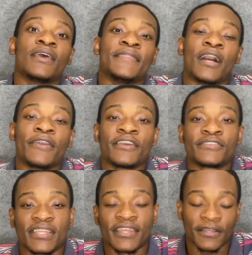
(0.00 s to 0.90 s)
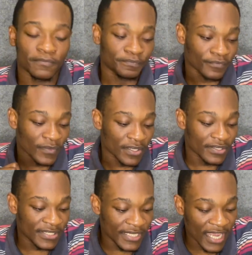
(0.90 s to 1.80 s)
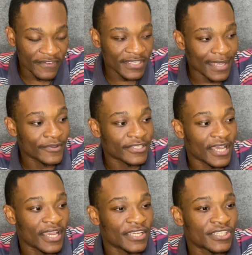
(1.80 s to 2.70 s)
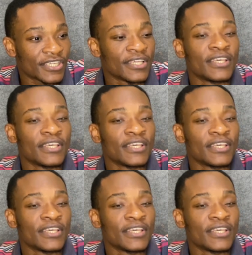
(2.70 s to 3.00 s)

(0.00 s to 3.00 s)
Now, here's the thing. Self-sabotage